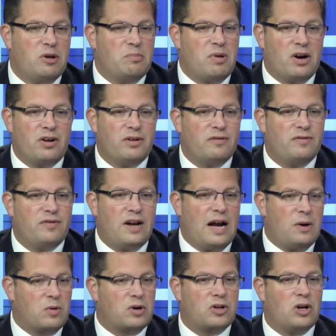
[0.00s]
part of
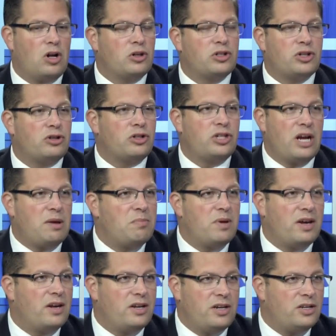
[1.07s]
our culture
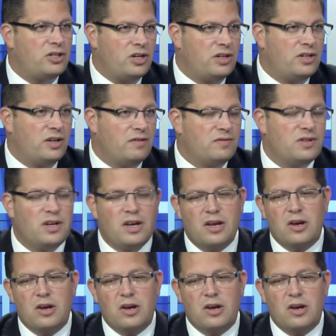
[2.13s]
shaping initiatives